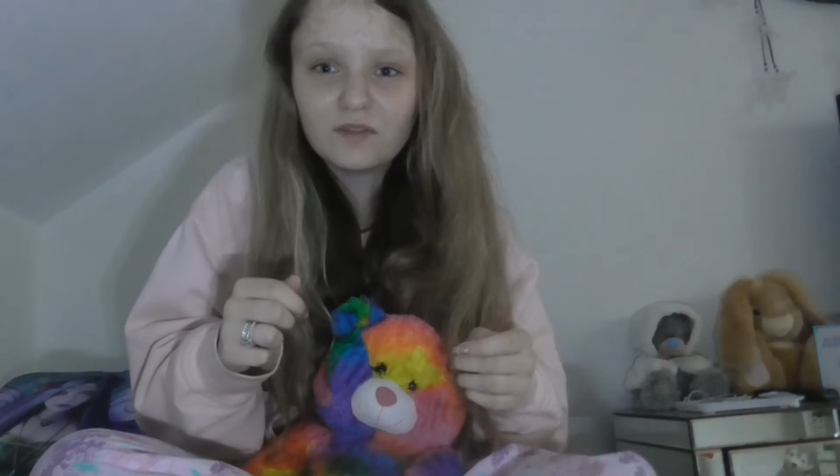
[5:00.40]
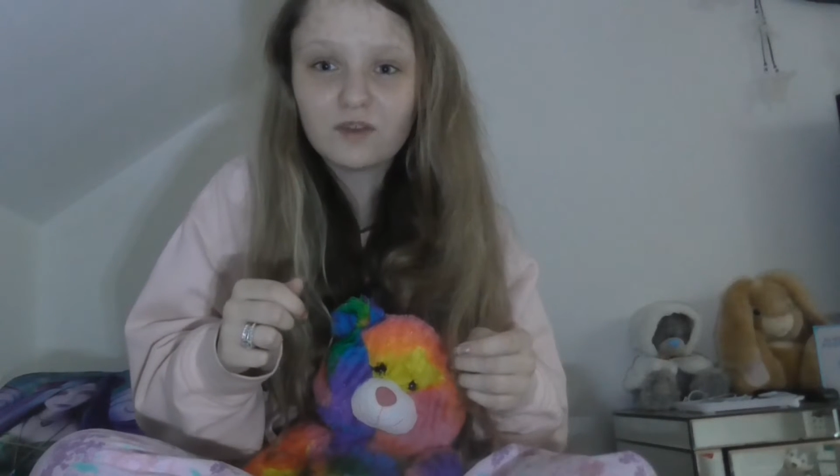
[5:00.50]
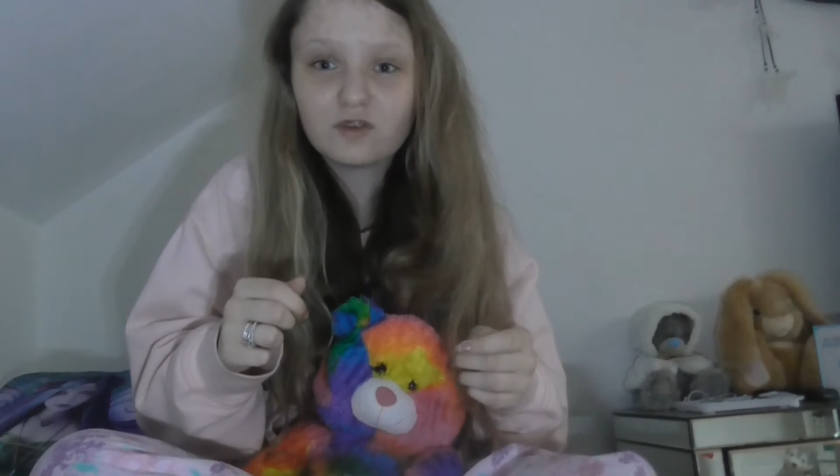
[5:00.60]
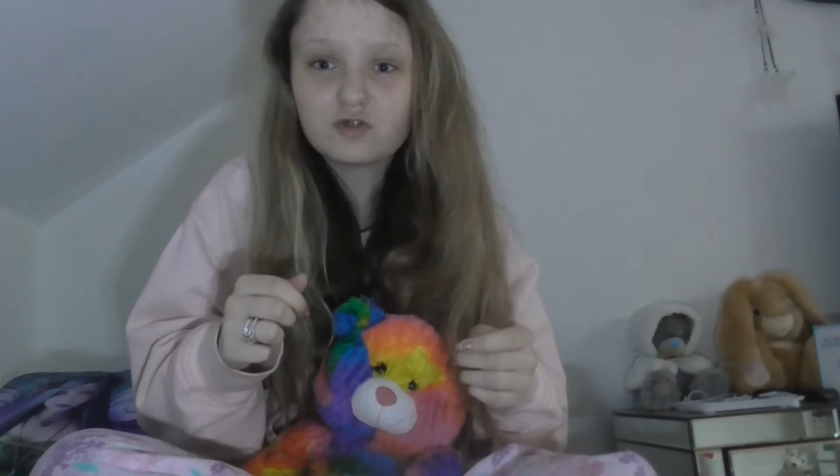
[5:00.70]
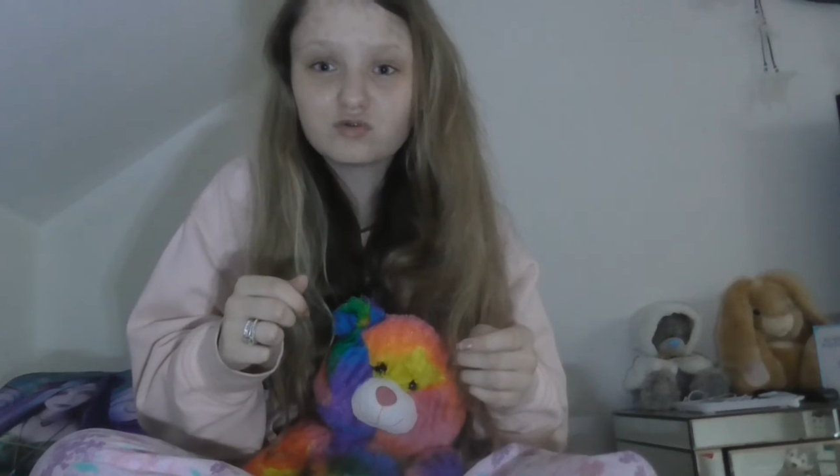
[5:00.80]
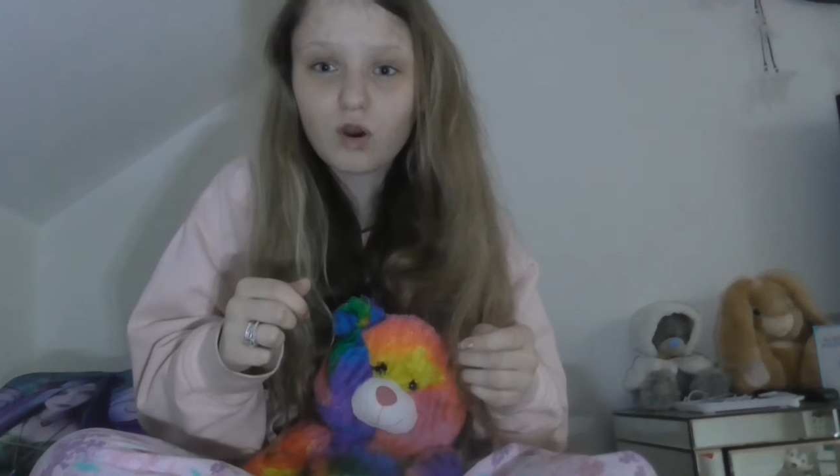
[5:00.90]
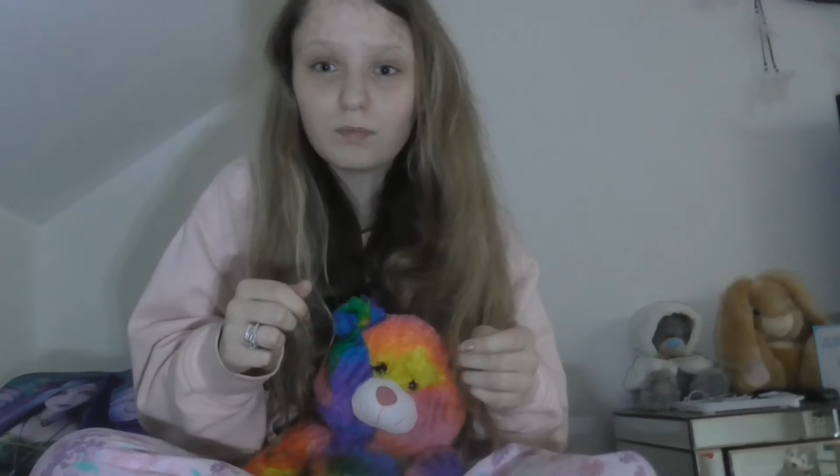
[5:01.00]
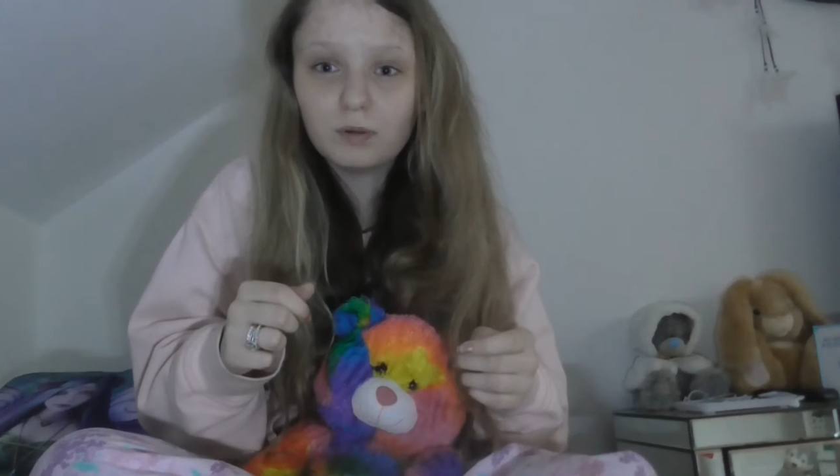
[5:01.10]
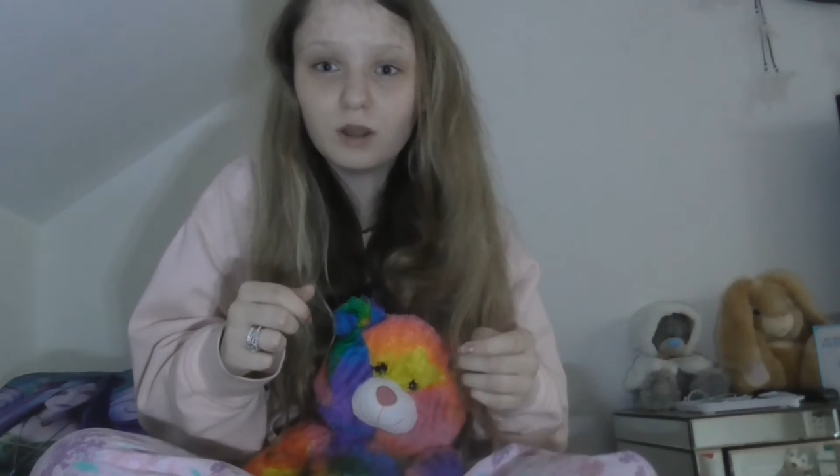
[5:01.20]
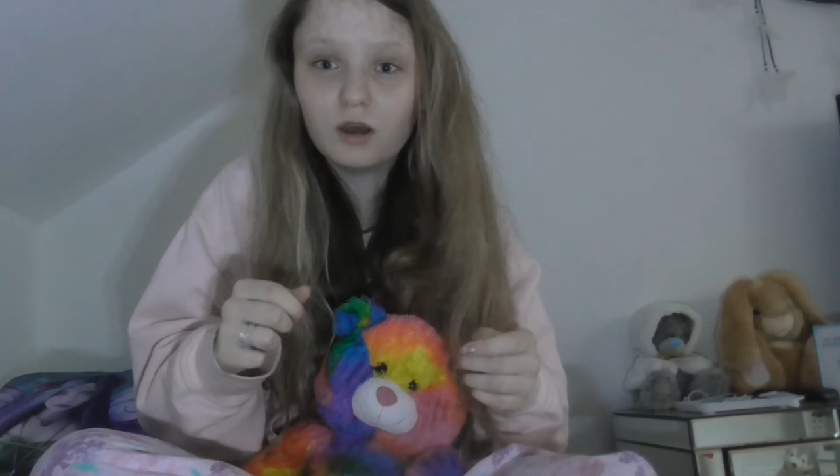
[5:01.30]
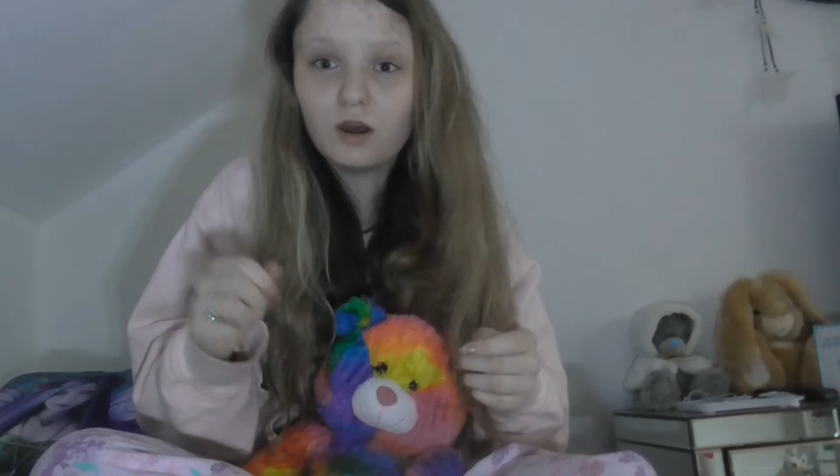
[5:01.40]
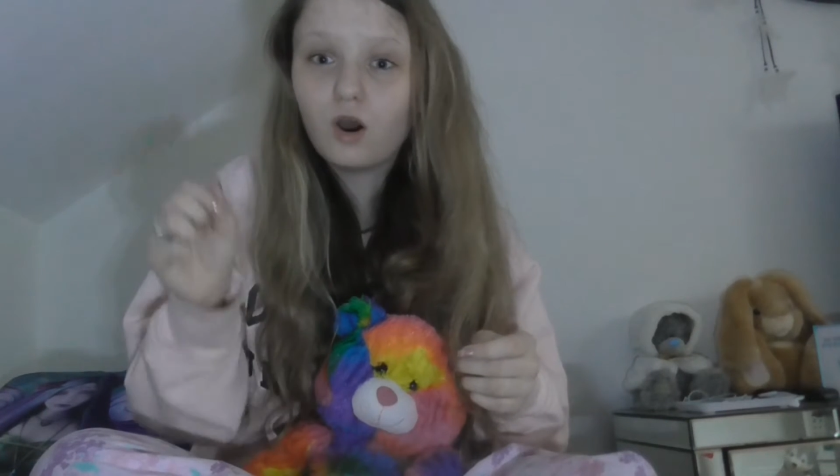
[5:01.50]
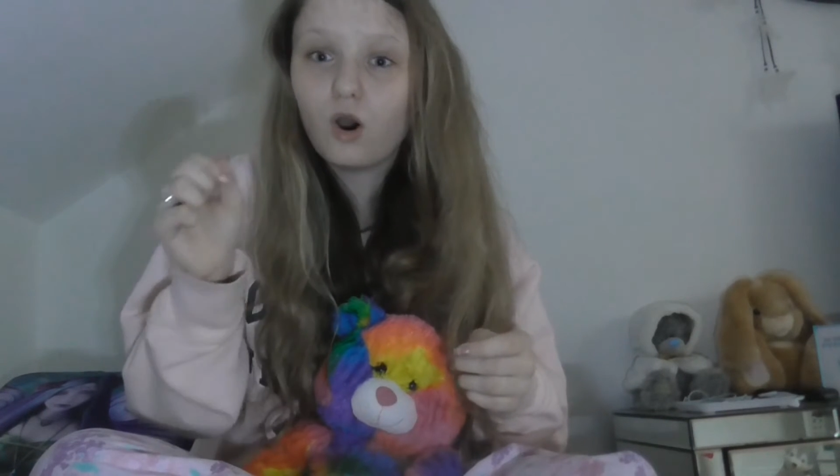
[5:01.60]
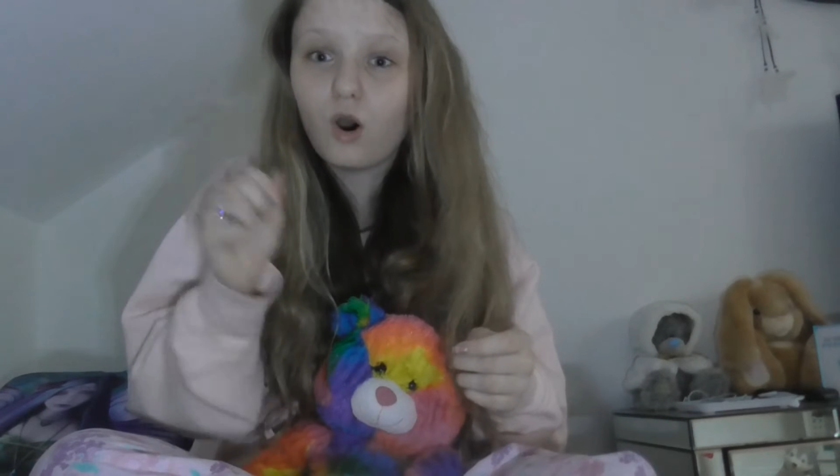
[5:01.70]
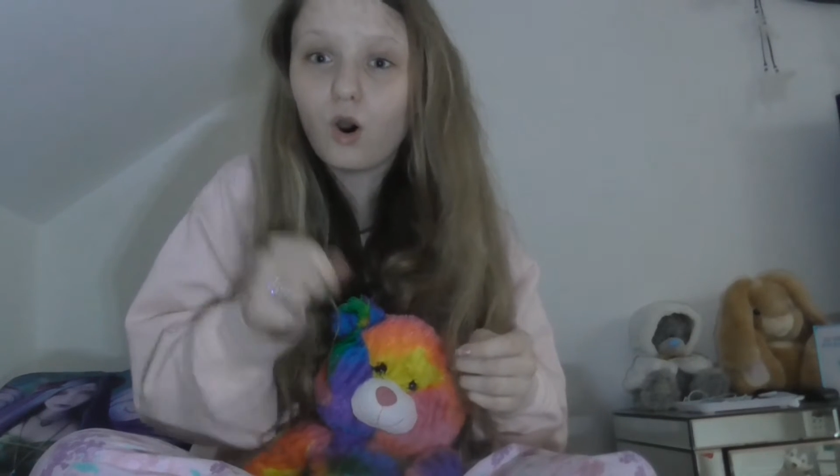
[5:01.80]
there's a droplet
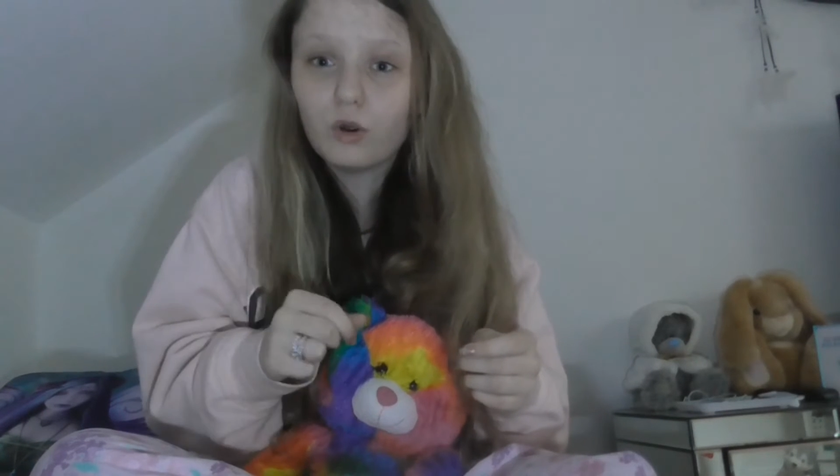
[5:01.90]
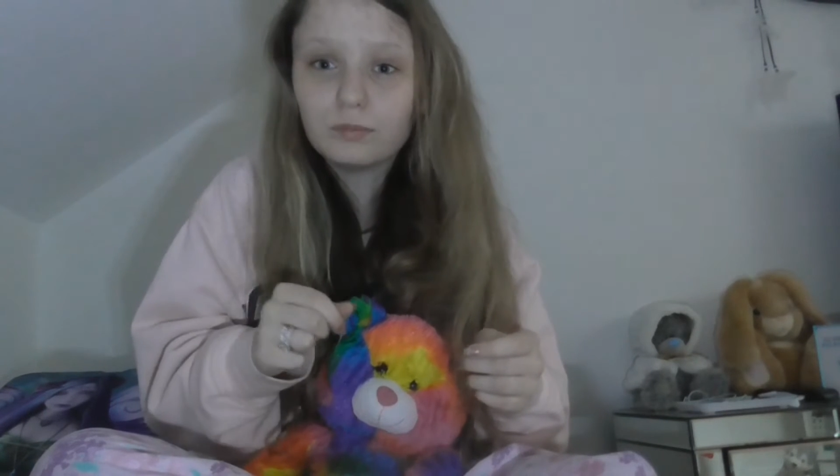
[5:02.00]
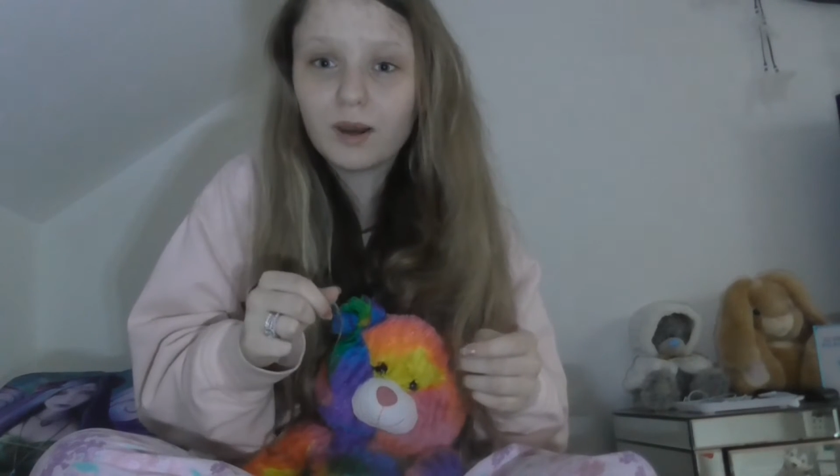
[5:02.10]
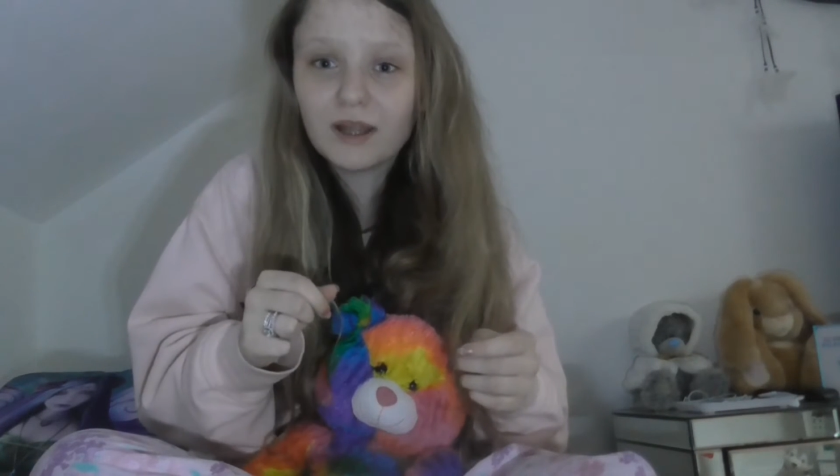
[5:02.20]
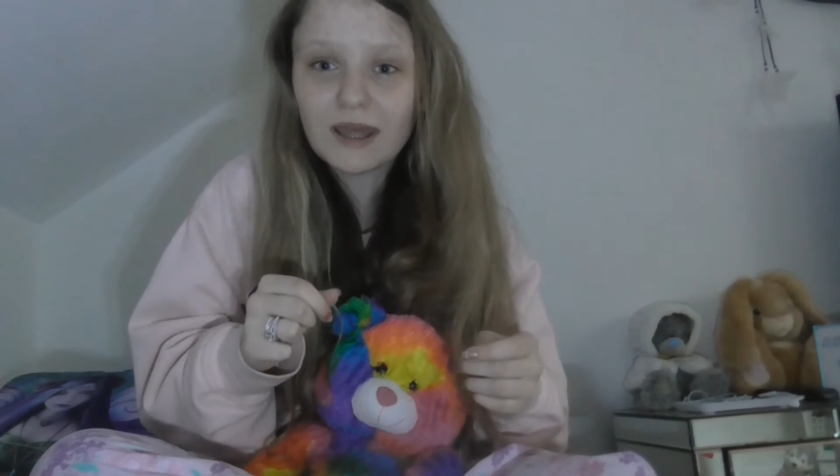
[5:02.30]
on my